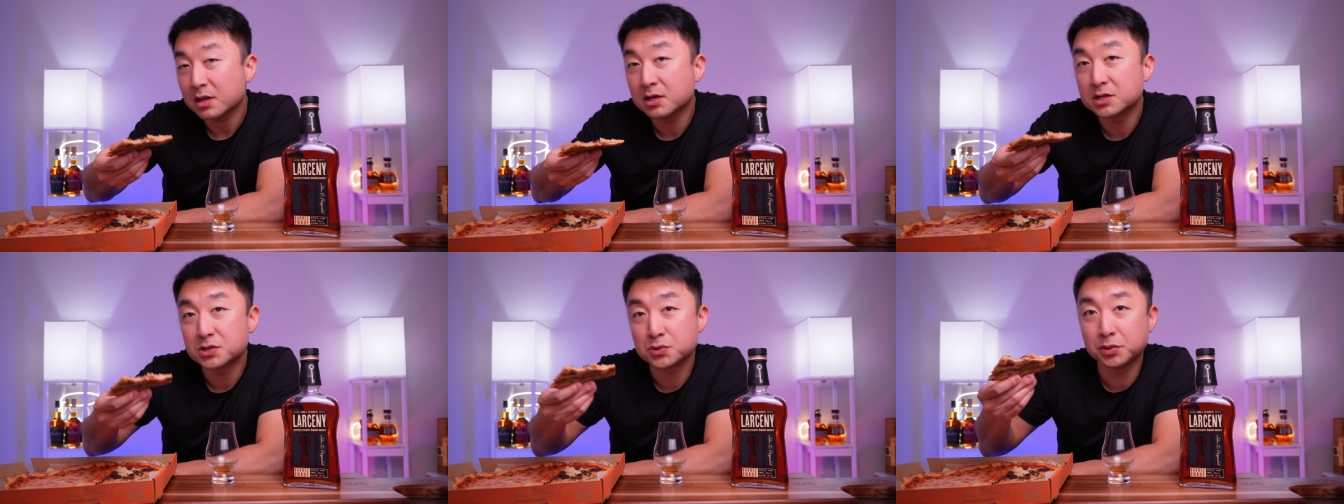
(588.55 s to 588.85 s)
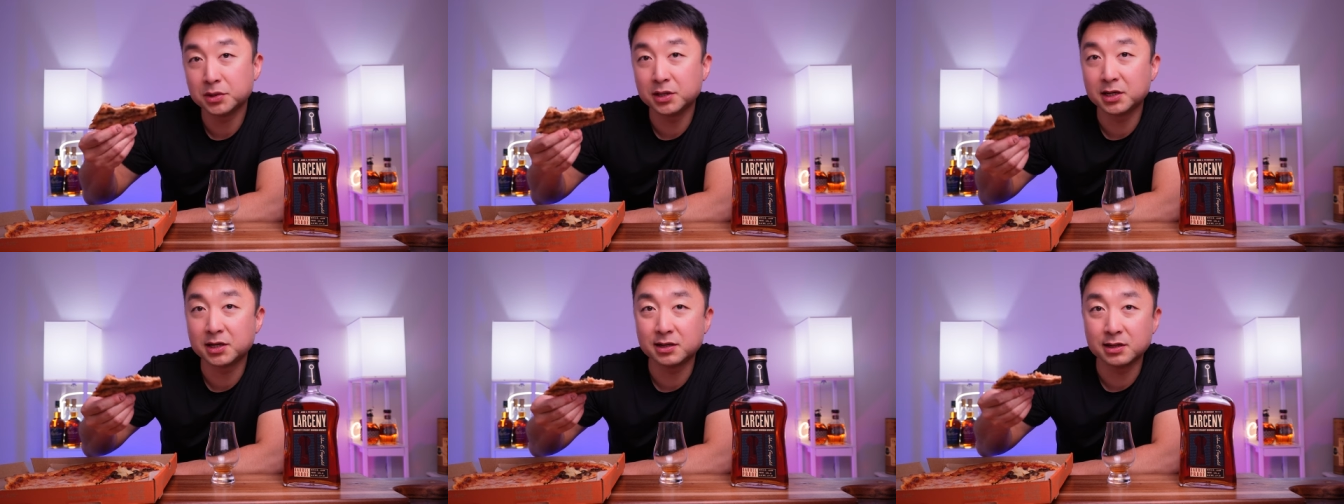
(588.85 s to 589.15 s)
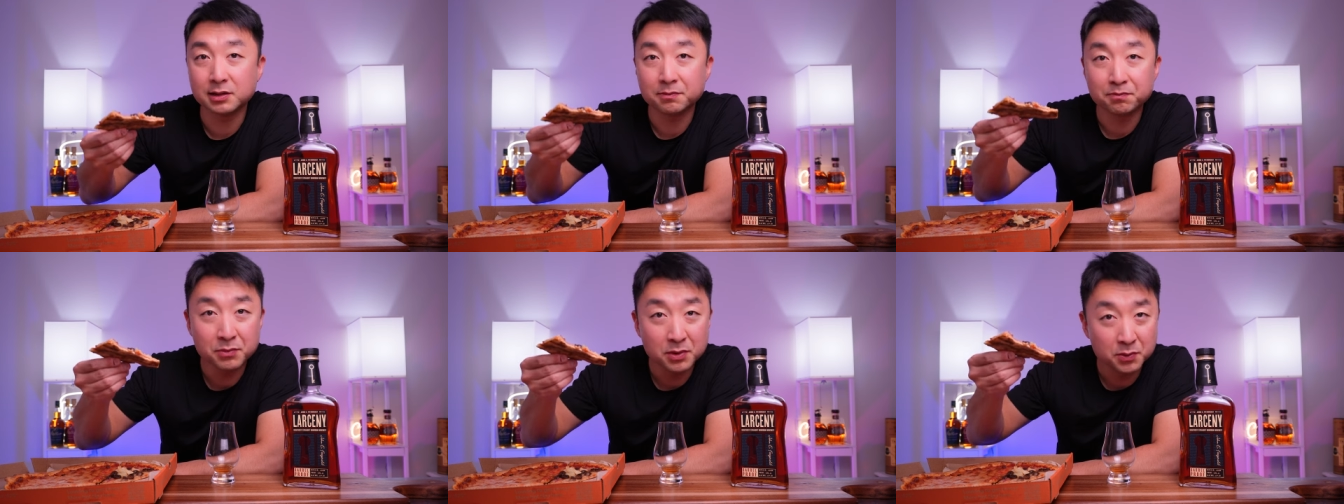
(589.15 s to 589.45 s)
it's really
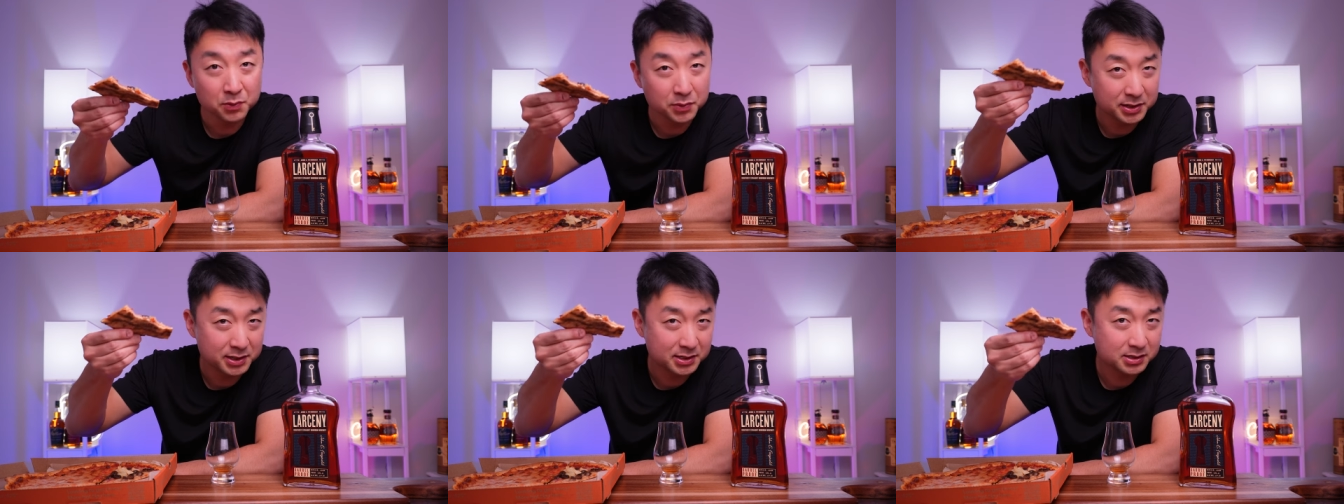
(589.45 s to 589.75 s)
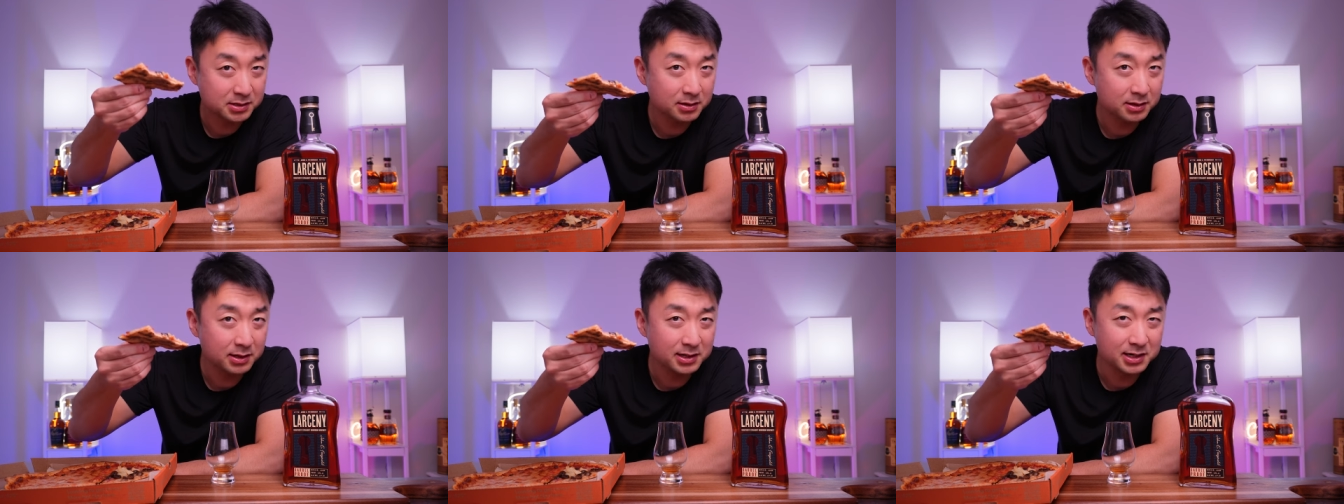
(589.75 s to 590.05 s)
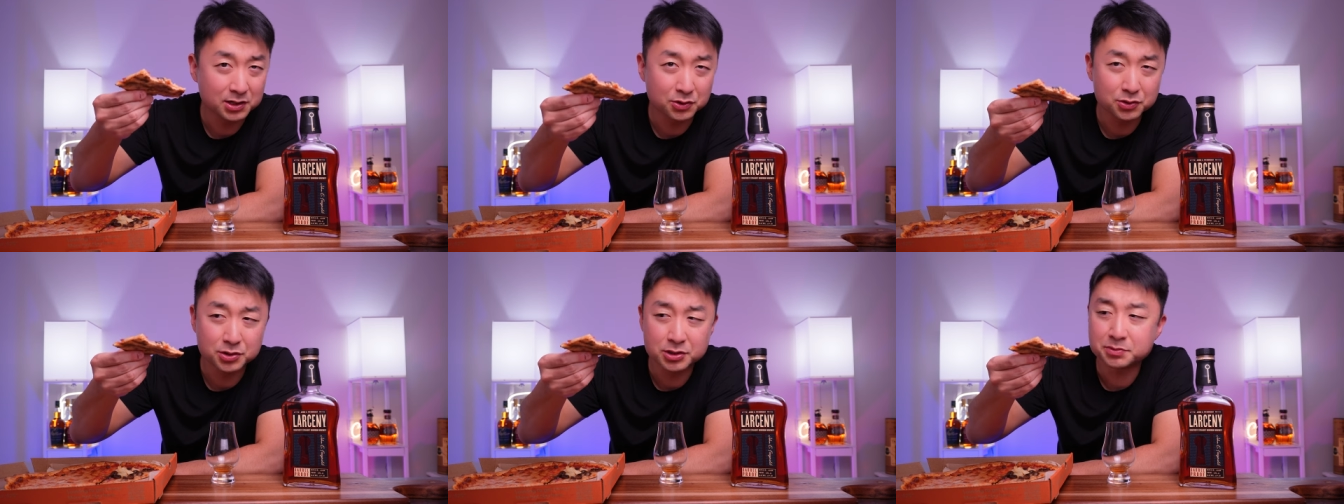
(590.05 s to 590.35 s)
good and it's thin
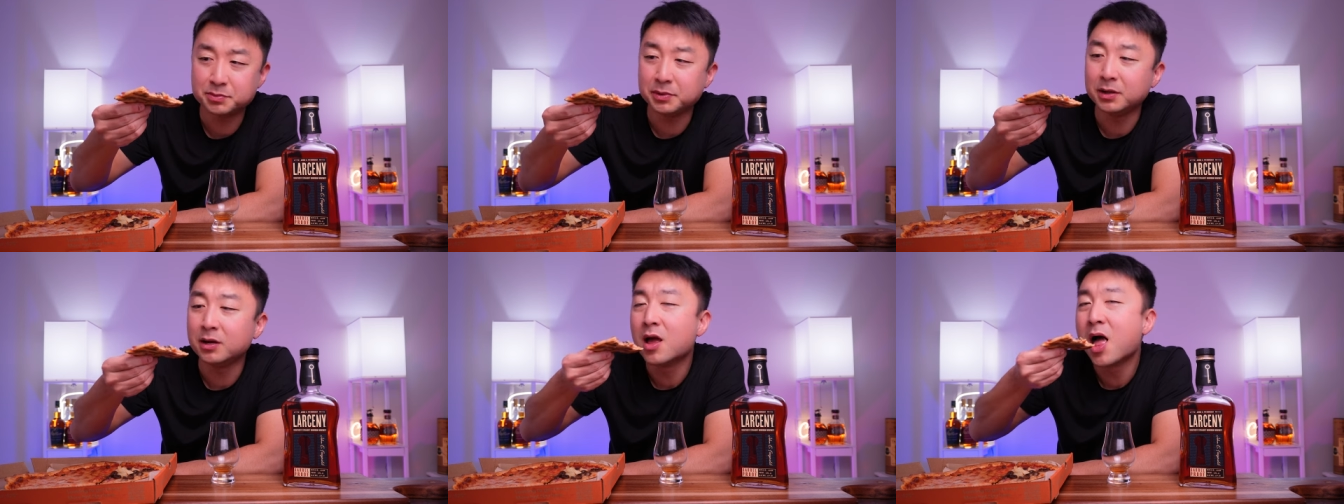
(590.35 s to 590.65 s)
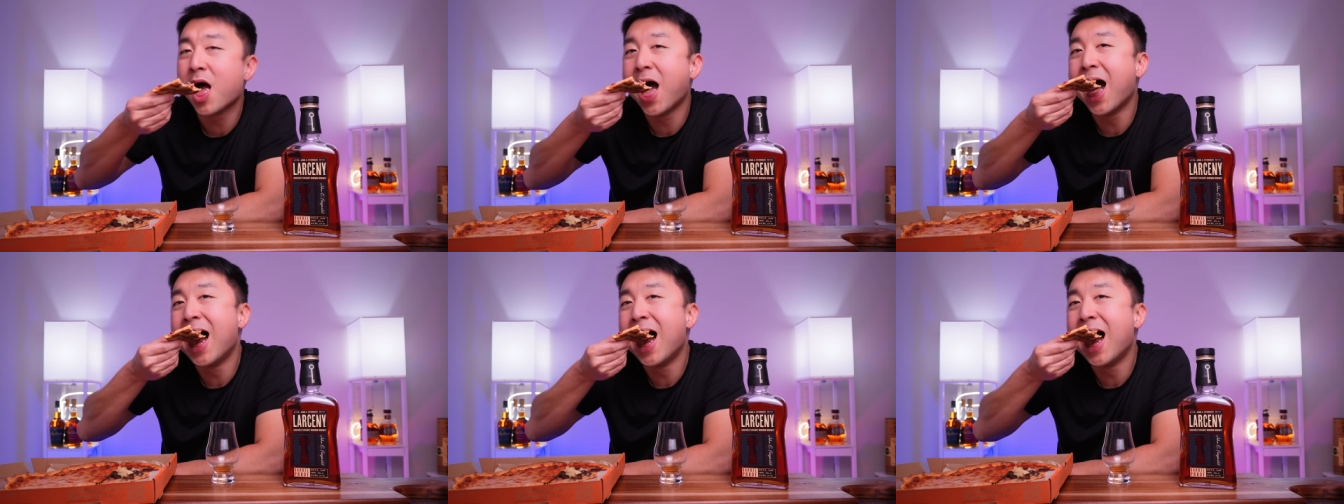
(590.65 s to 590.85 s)
and crispy.